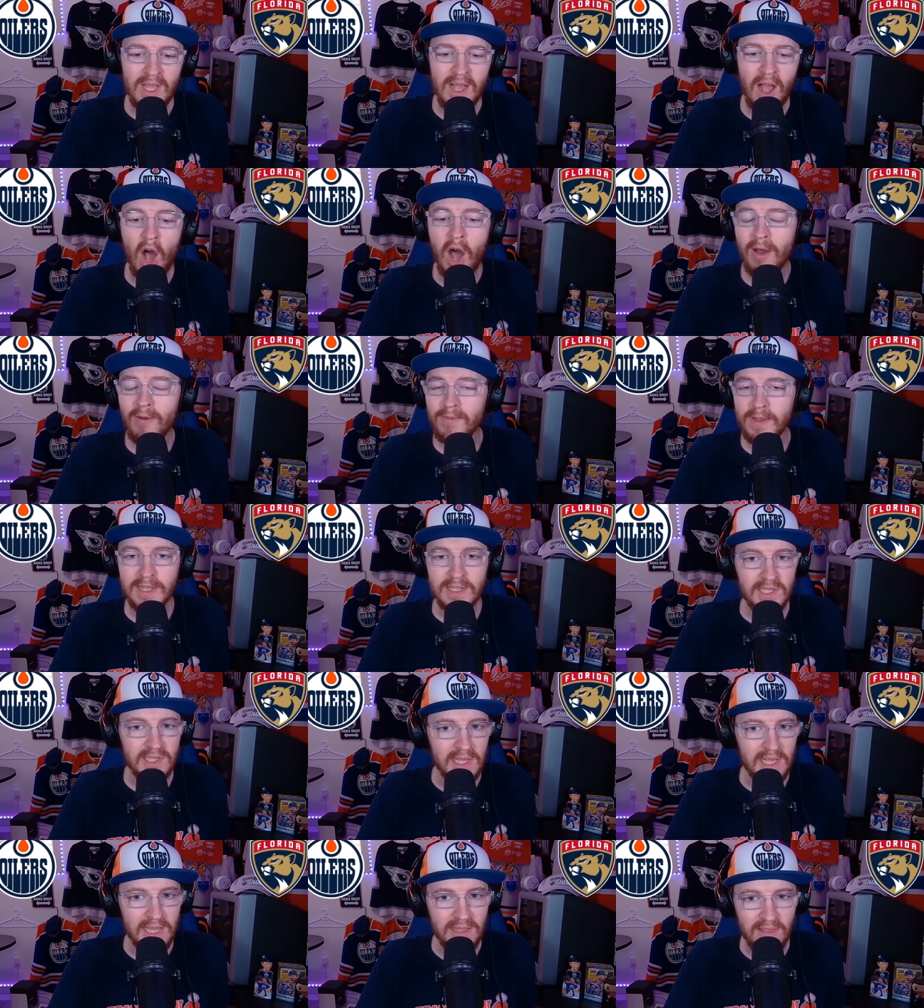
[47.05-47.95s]

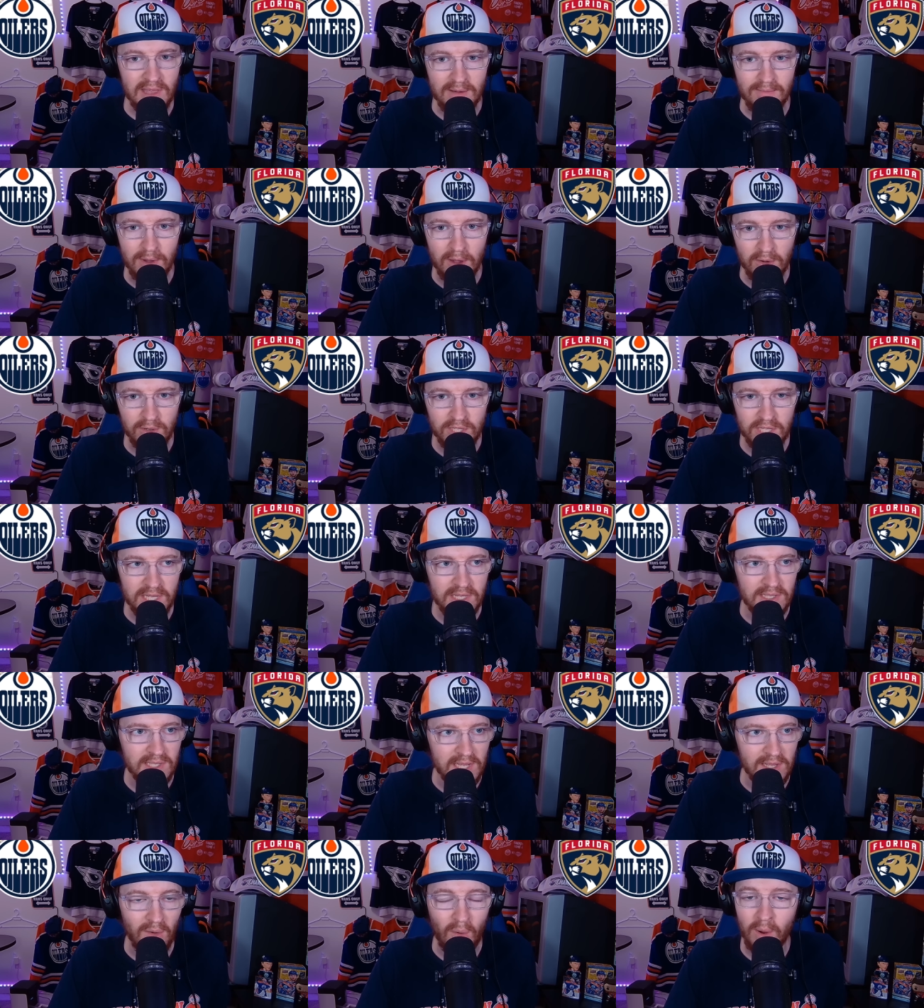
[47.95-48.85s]
Obviously, the
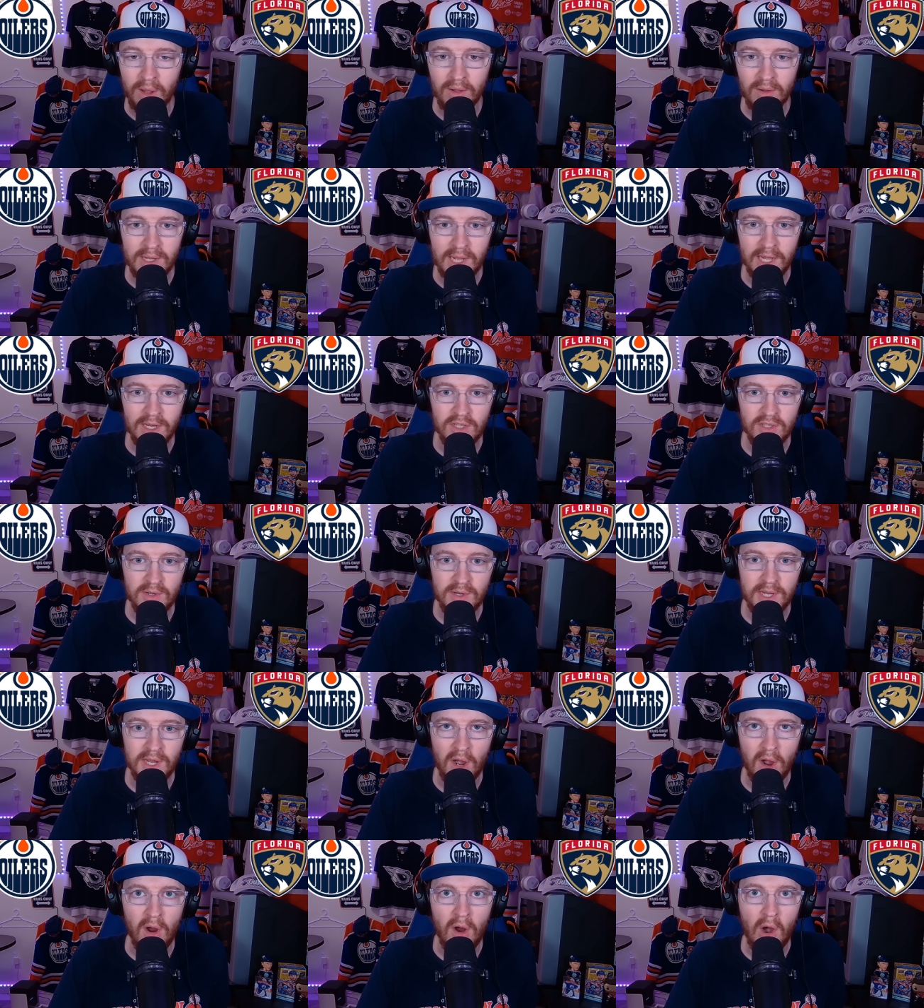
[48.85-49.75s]
emotions in oil
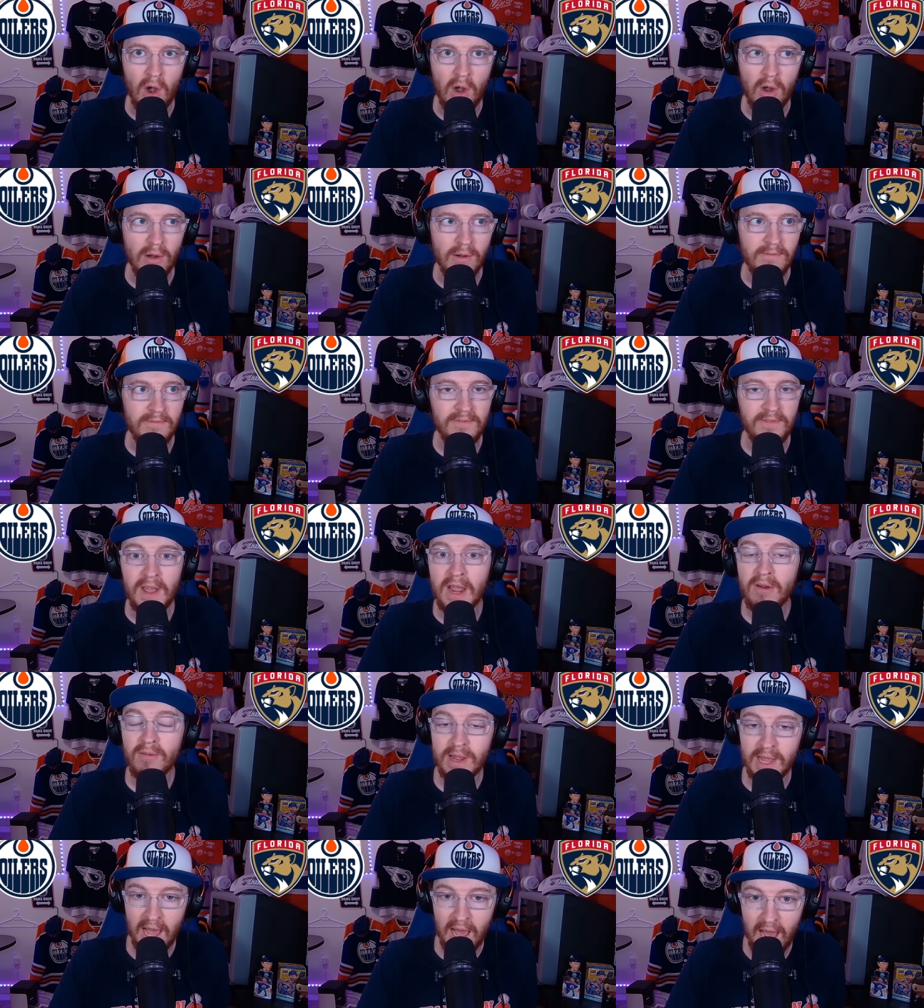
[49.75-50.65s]
country are
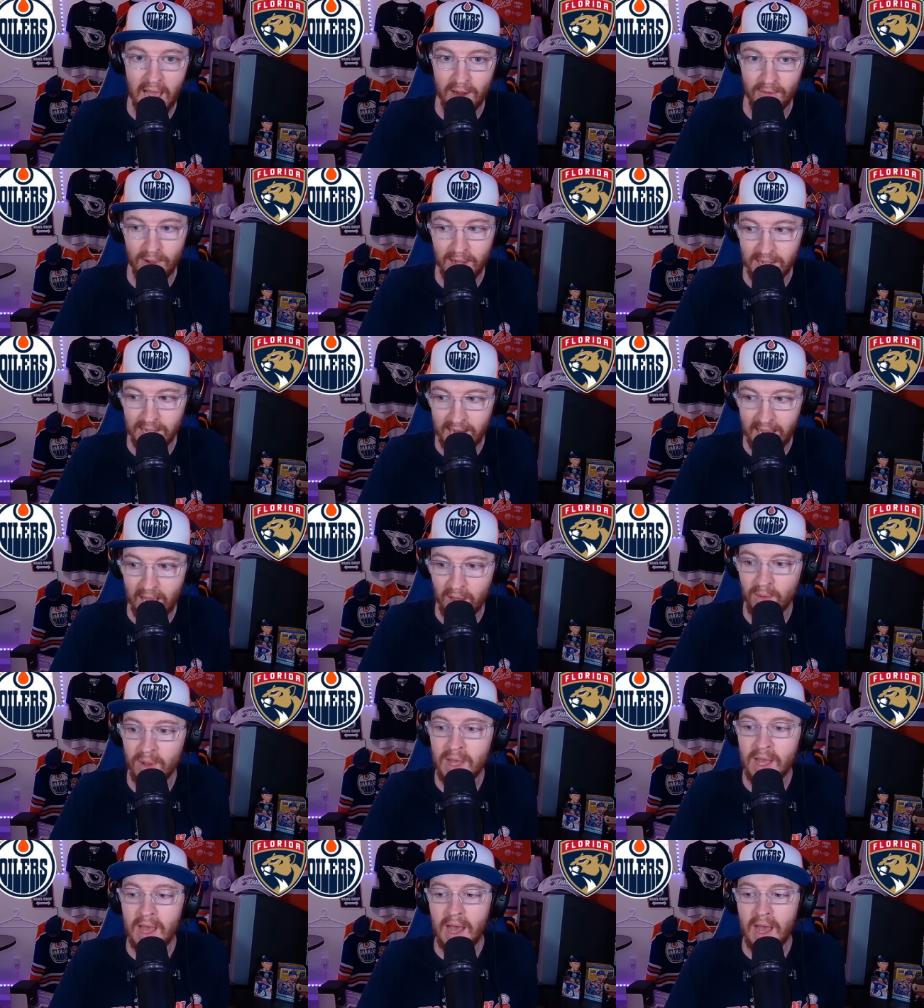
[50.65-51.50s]
very high right now.